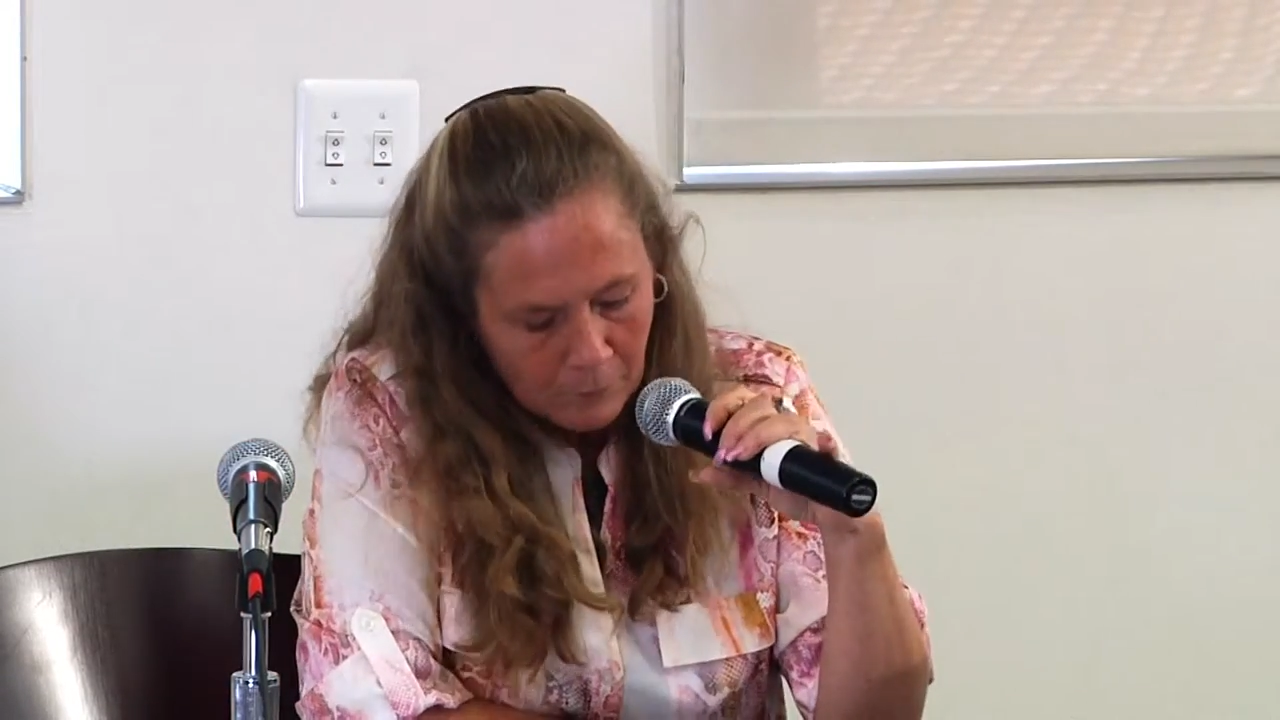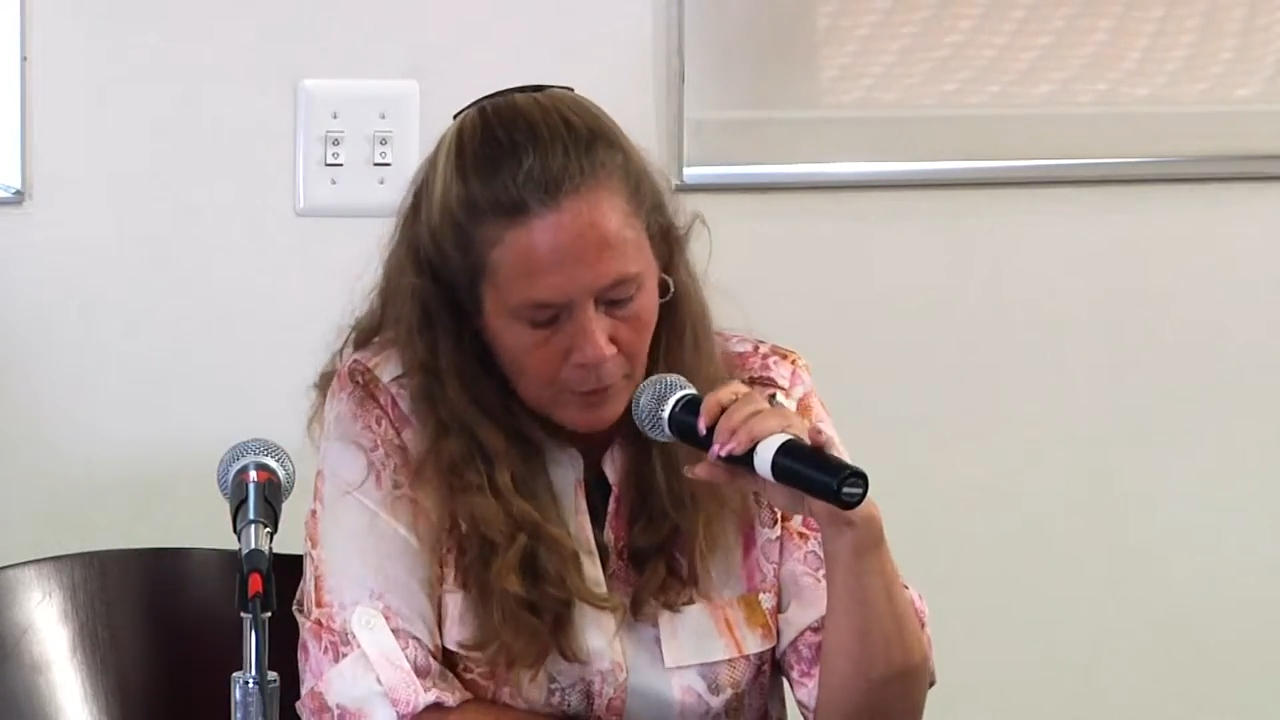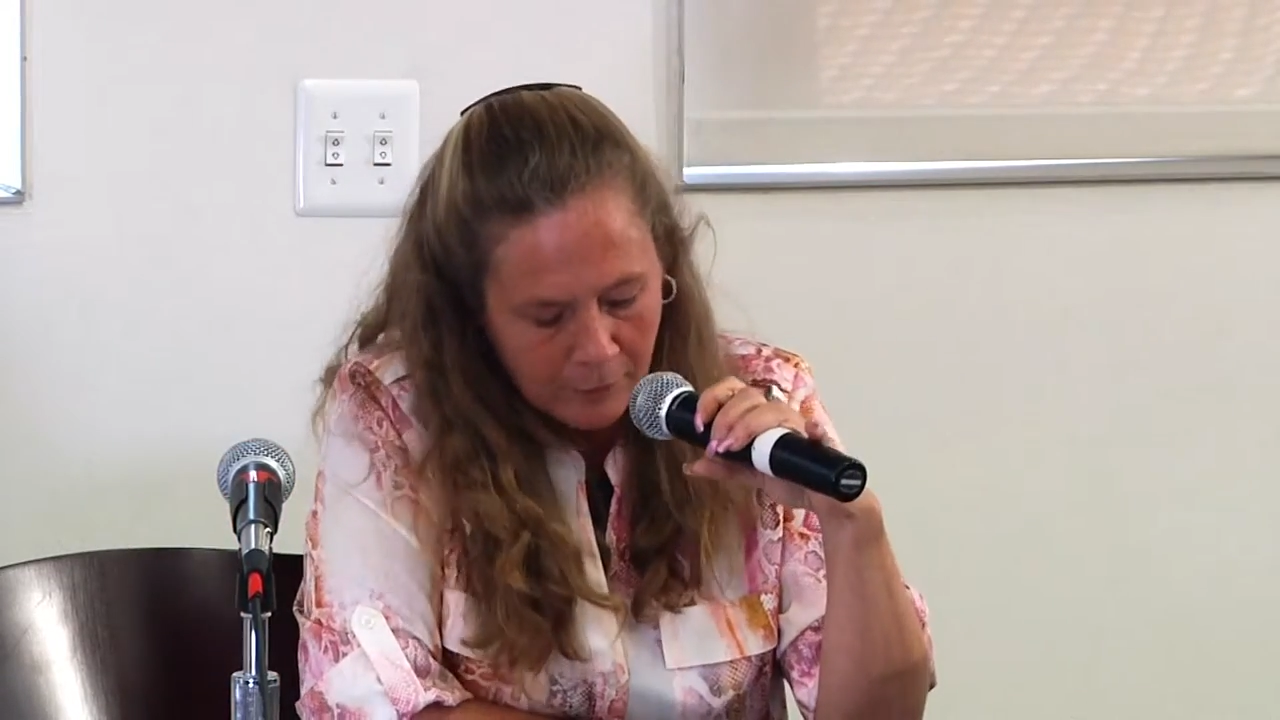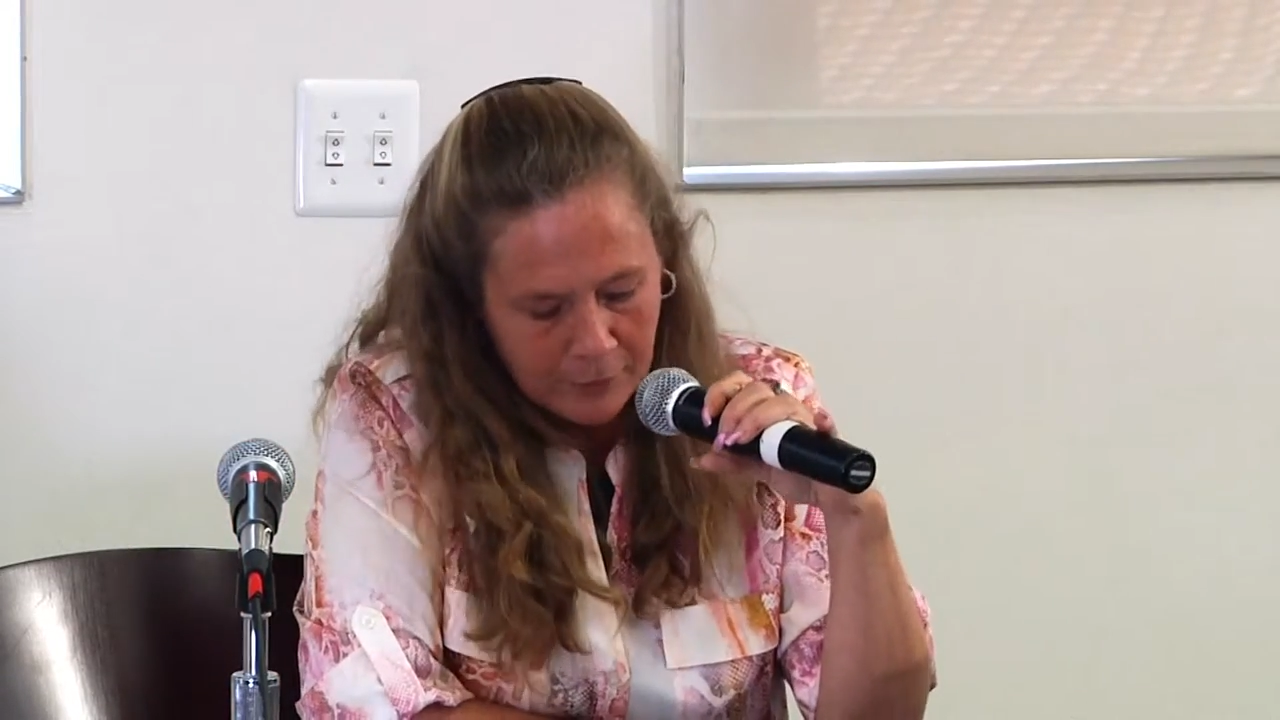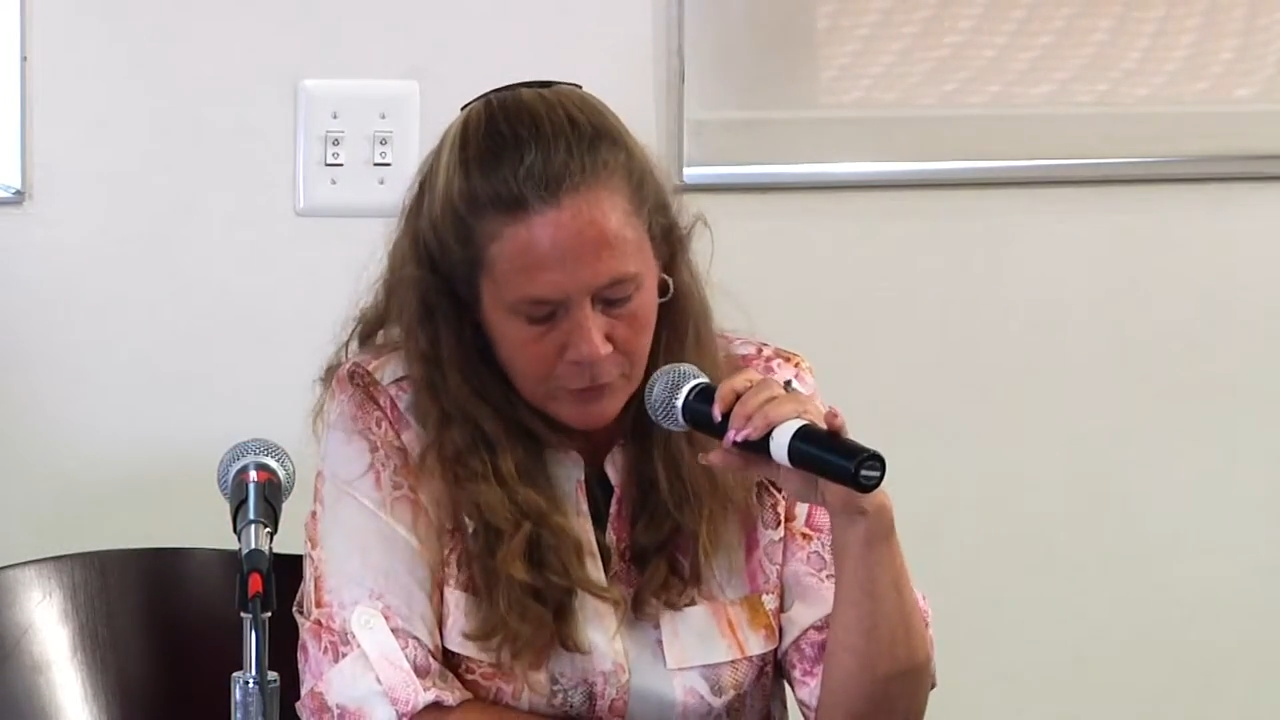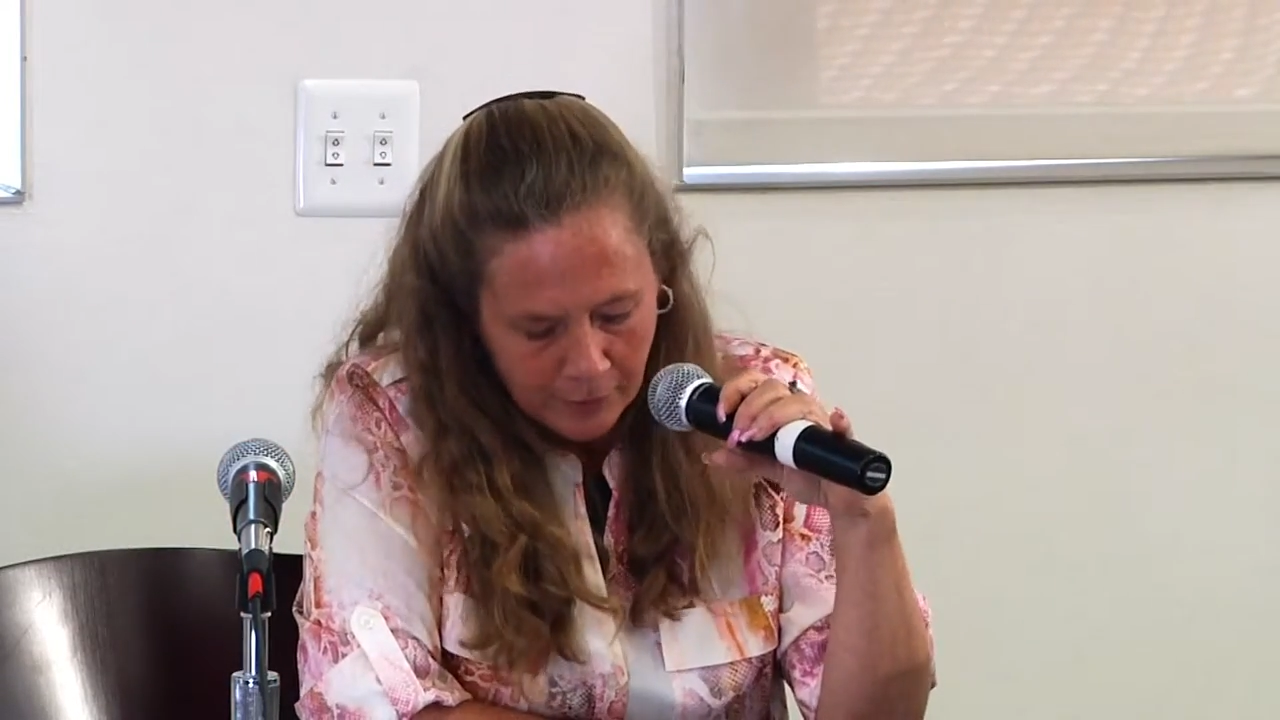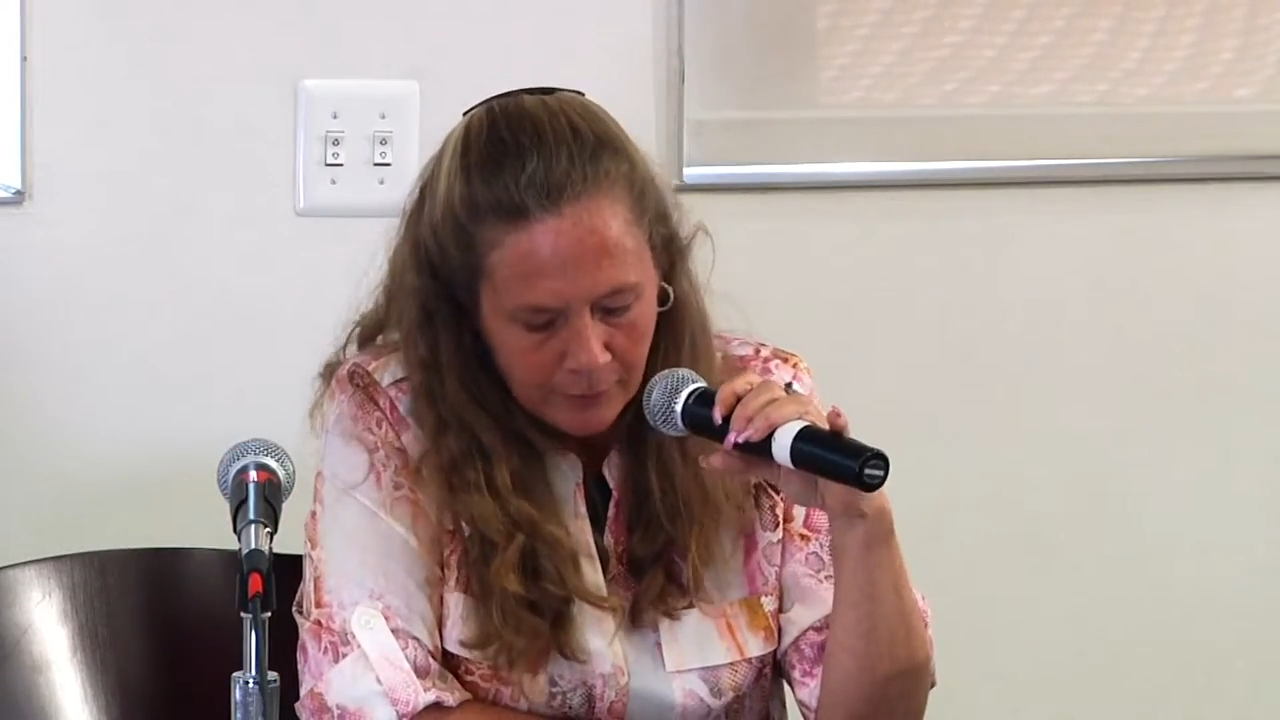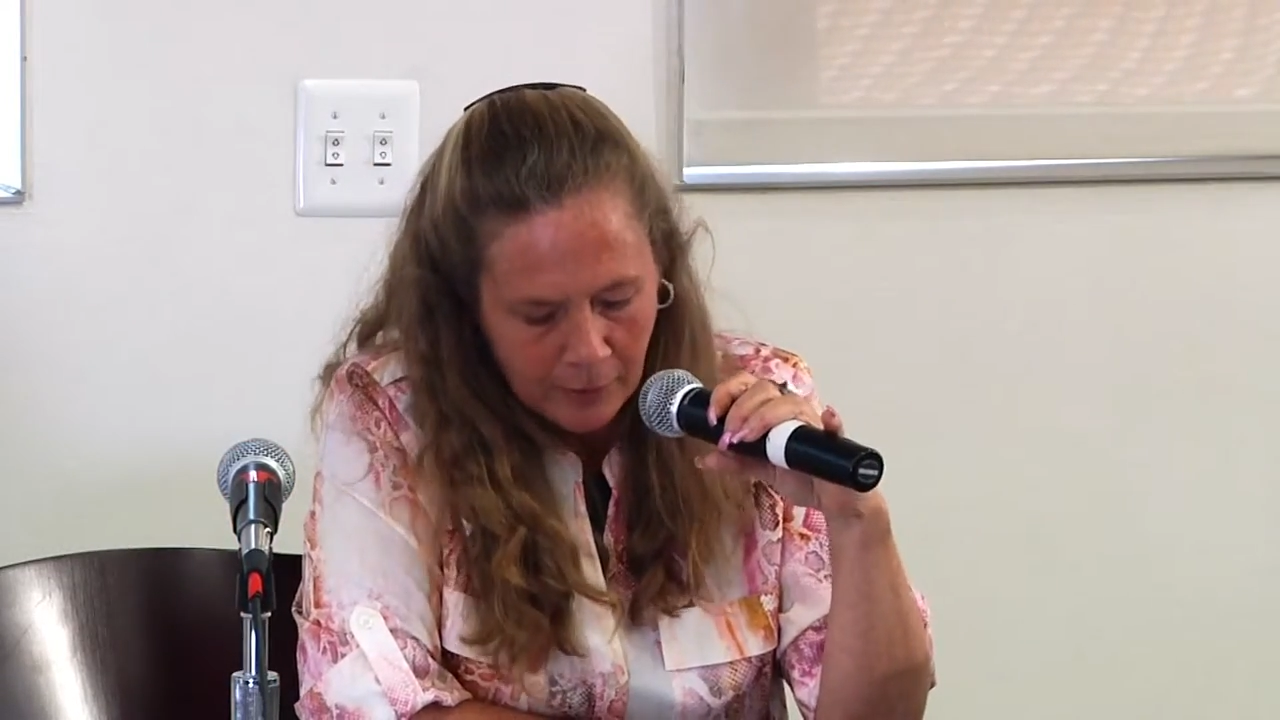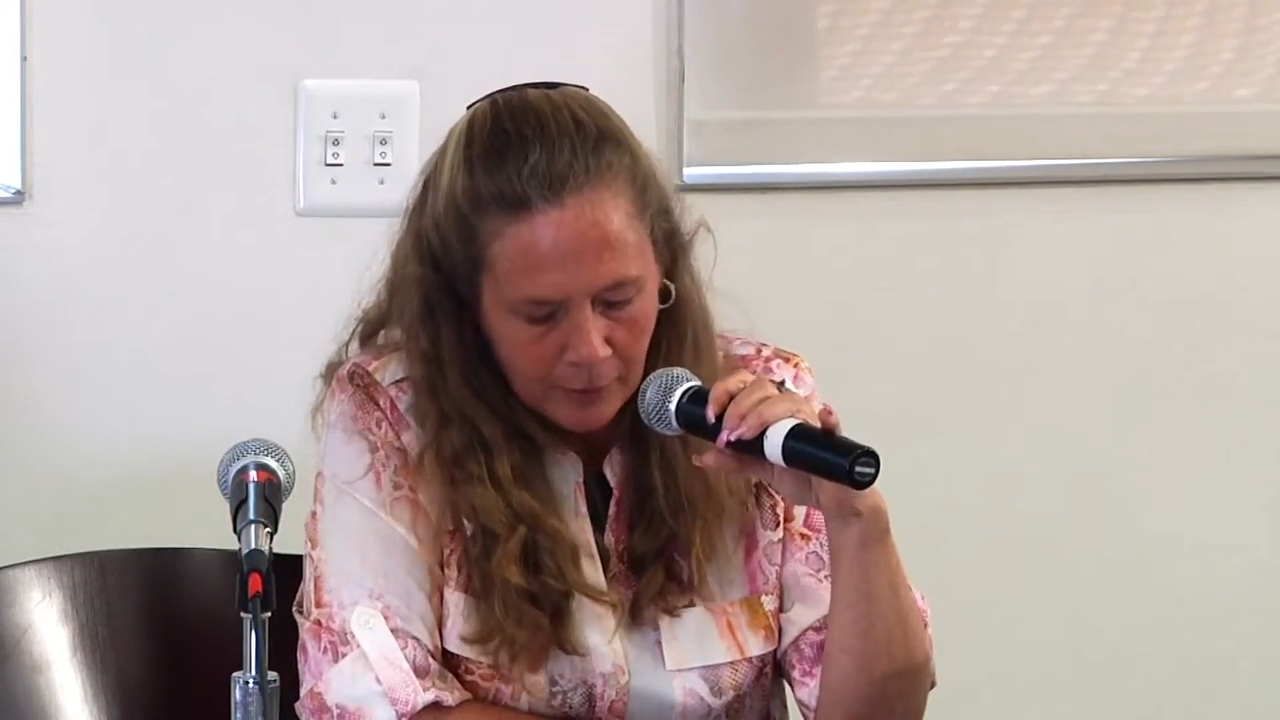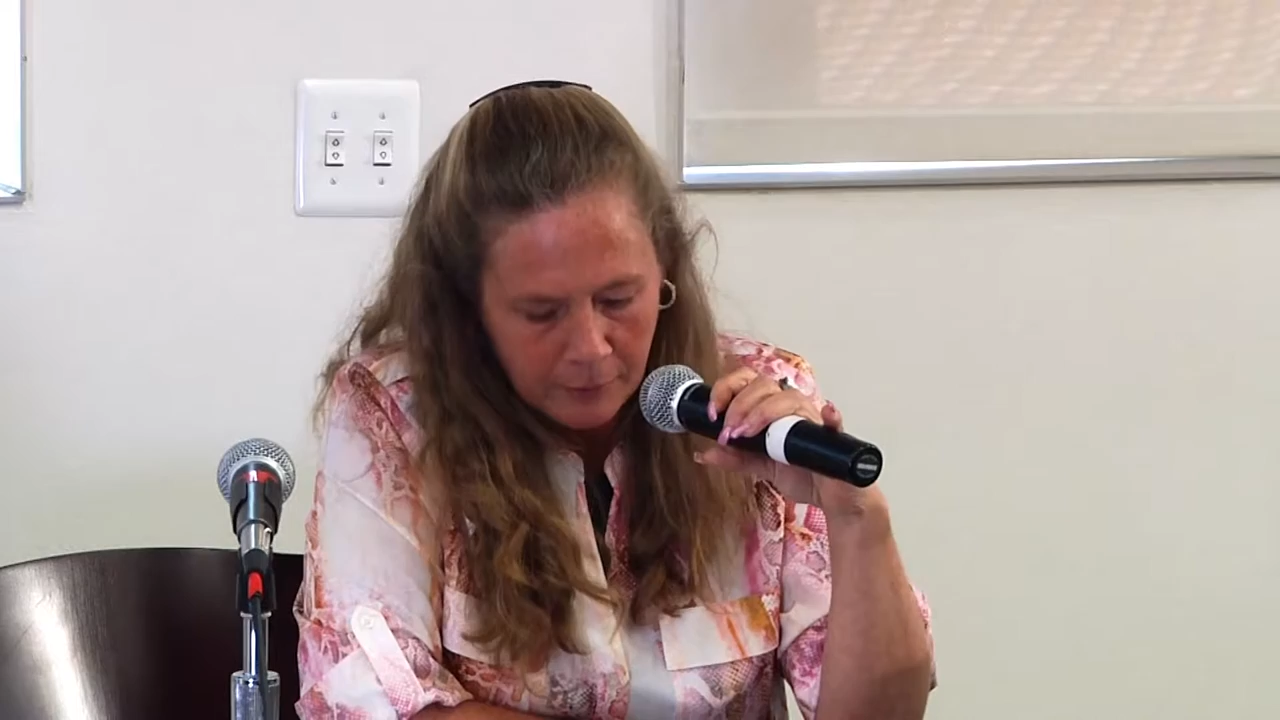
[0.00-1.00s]
having said
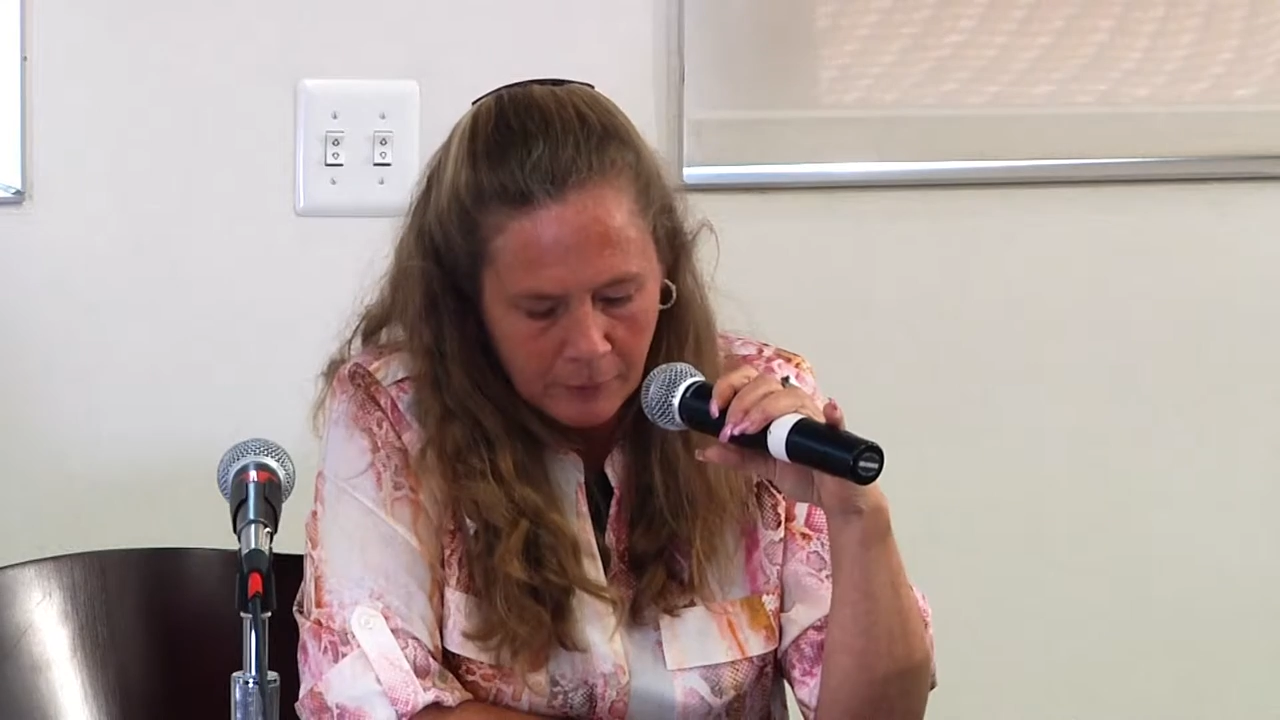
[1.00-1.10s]
that,